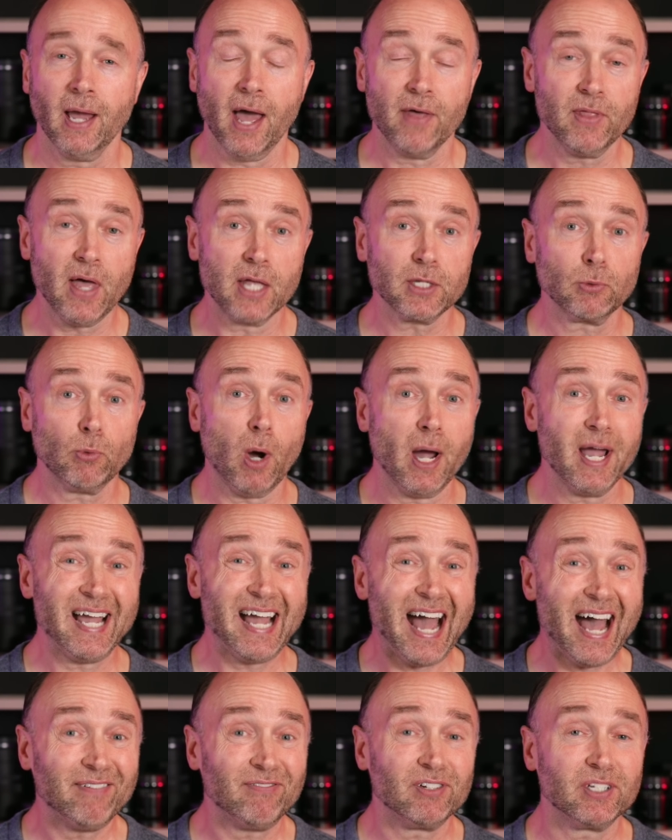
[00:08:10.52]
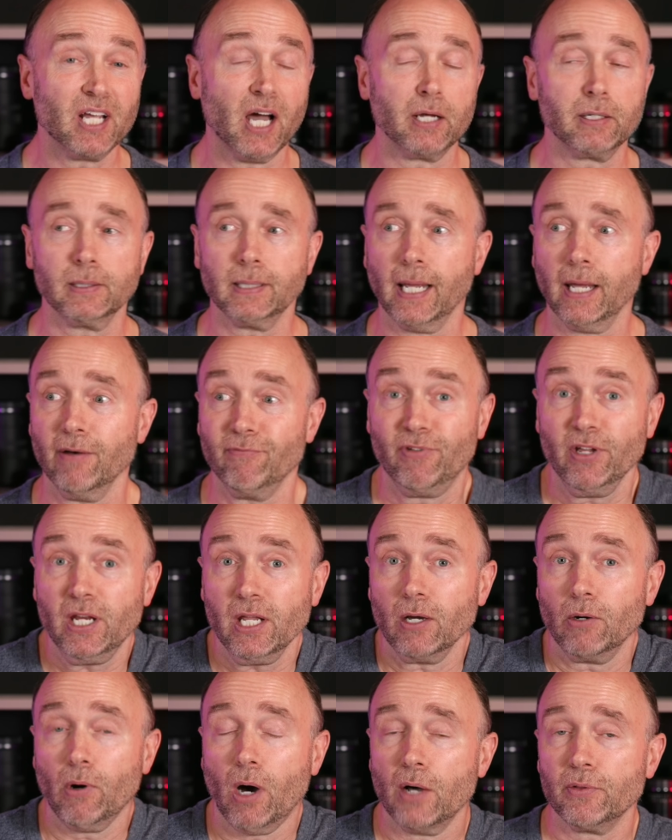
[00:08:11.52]
and that's why I haven't done a
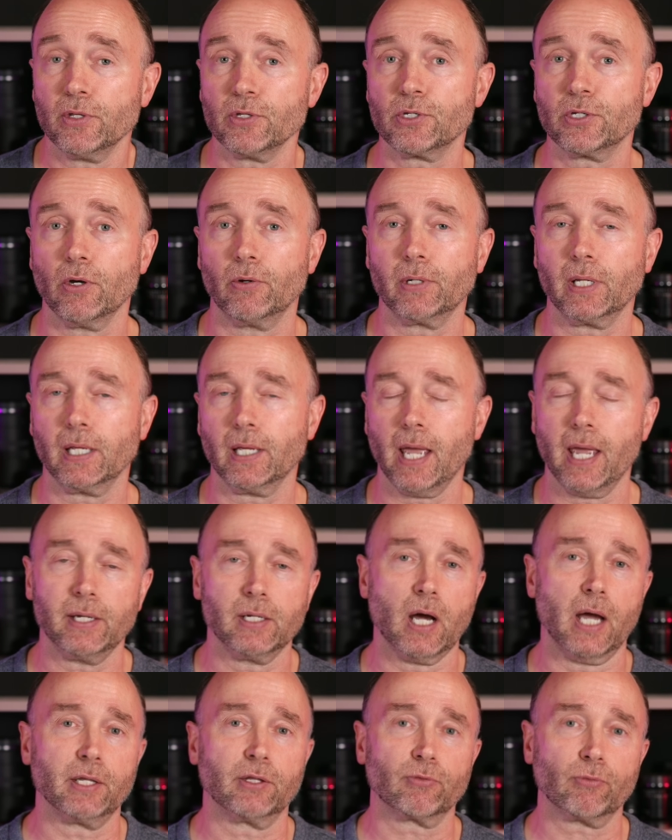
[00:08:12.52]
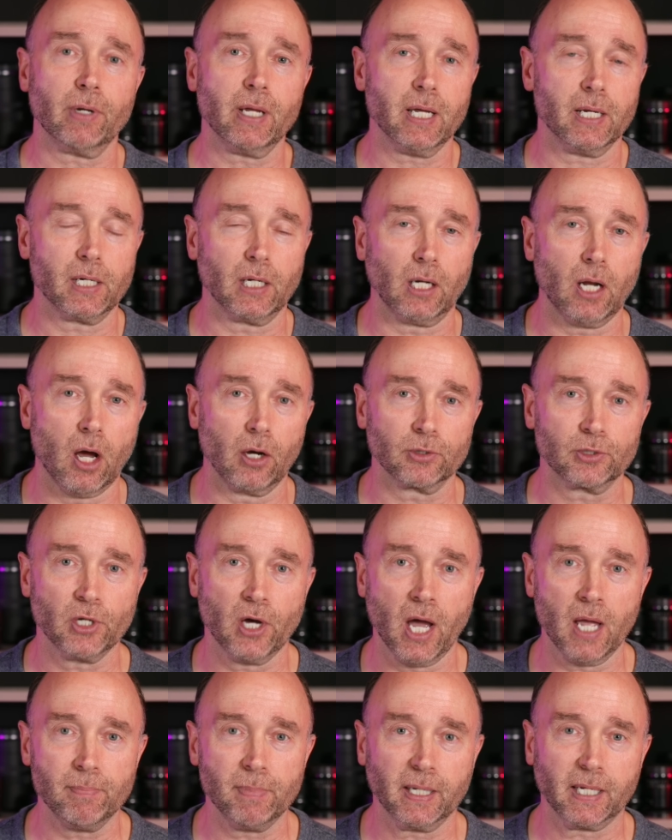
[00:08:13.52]
video on the Sony a9 III in a long
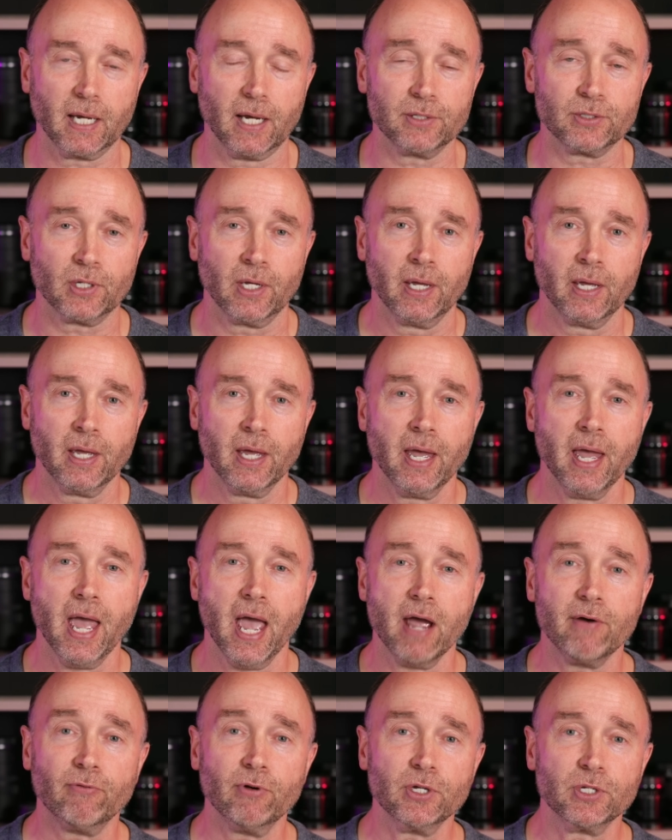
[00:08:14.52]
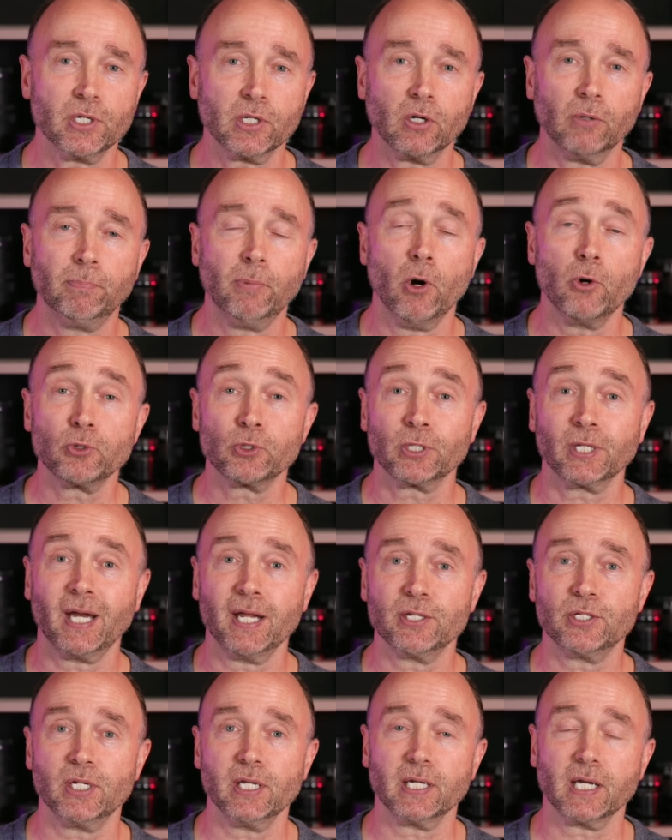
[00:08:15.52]
time because every single post that
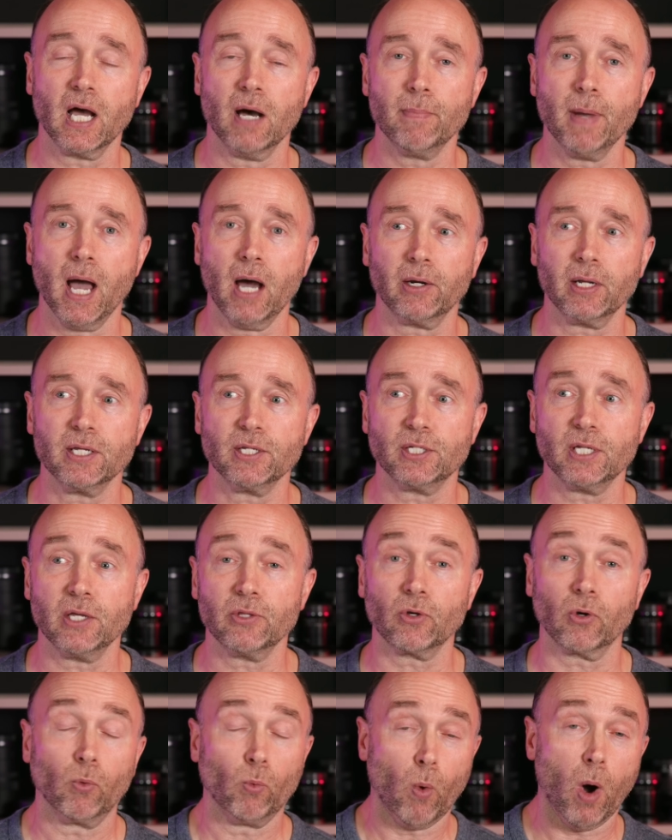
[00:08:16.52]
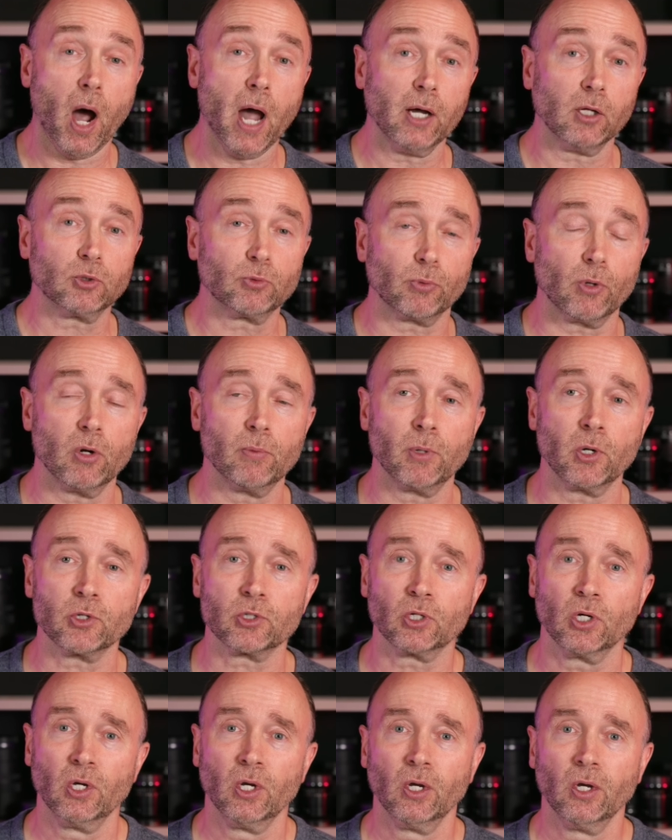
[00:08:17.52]
I see come out is either wild
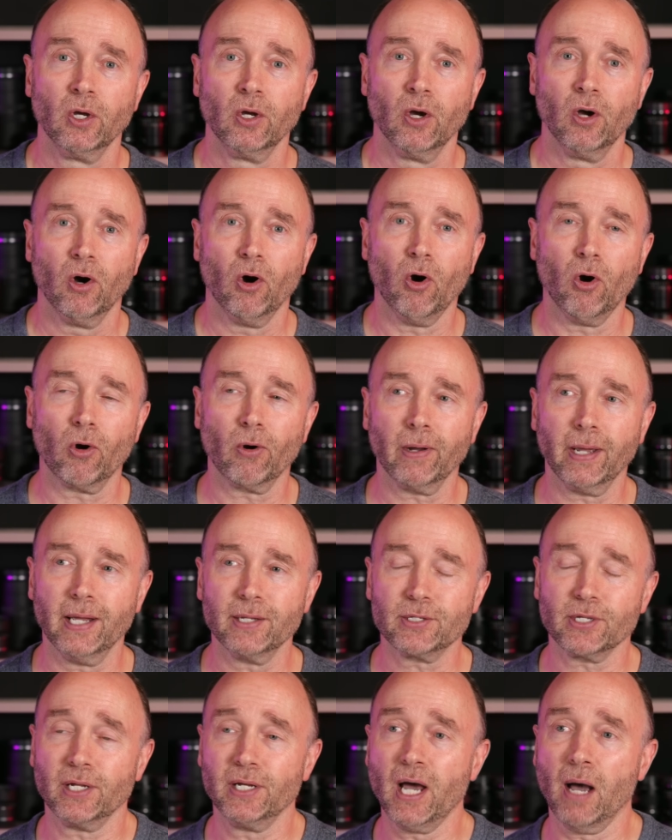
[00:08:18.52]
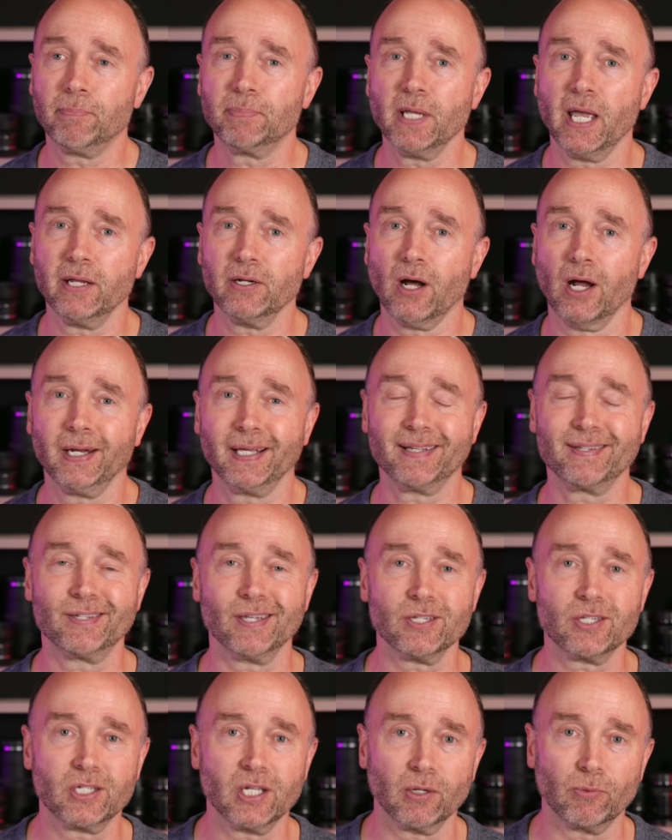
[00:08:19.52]
rumors or it's an update on
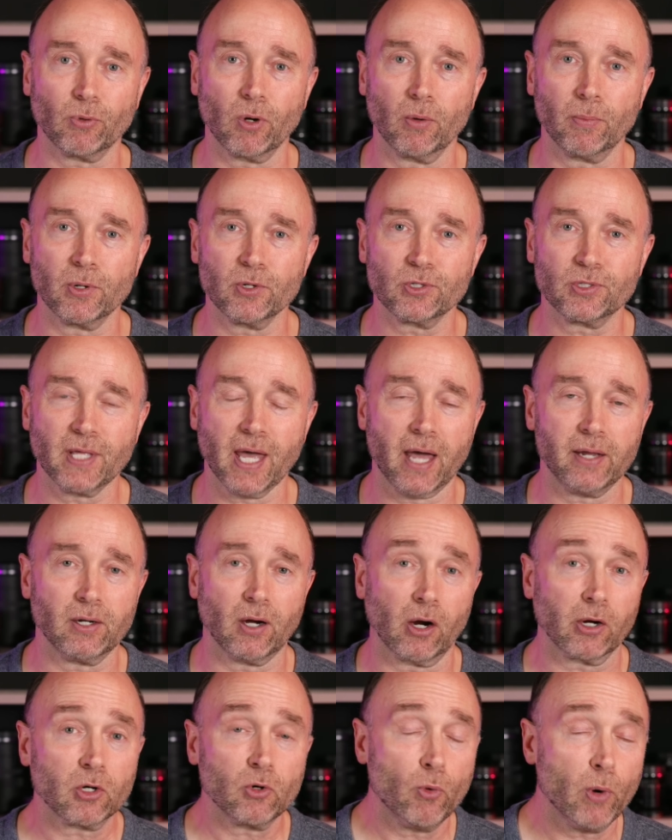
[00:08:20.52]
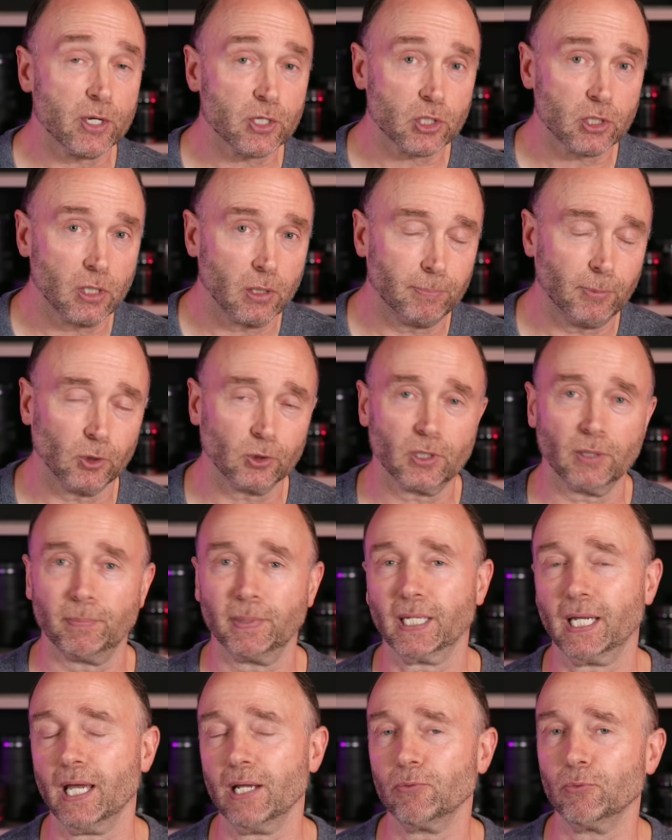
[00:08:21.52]
existing rumors that are questionable to
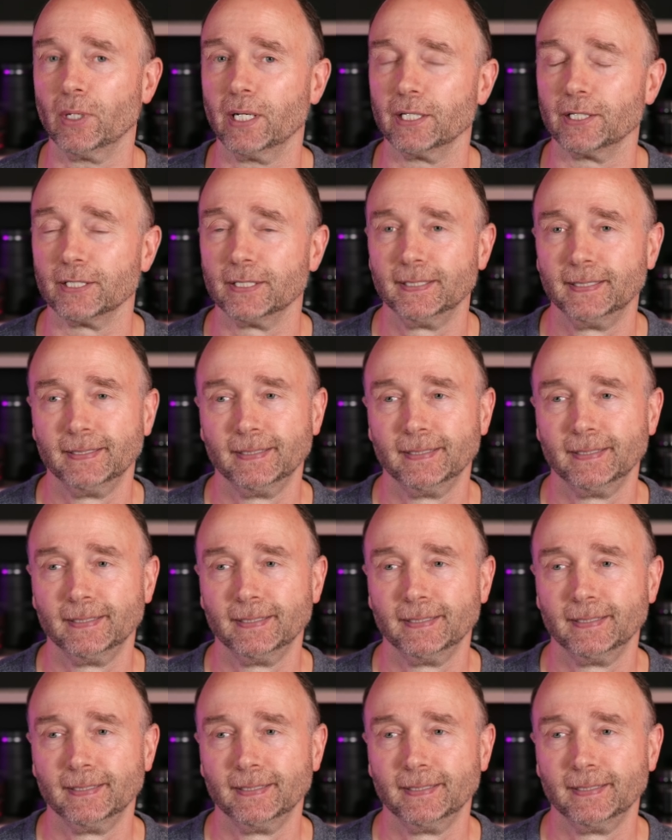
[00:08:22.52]
begin with.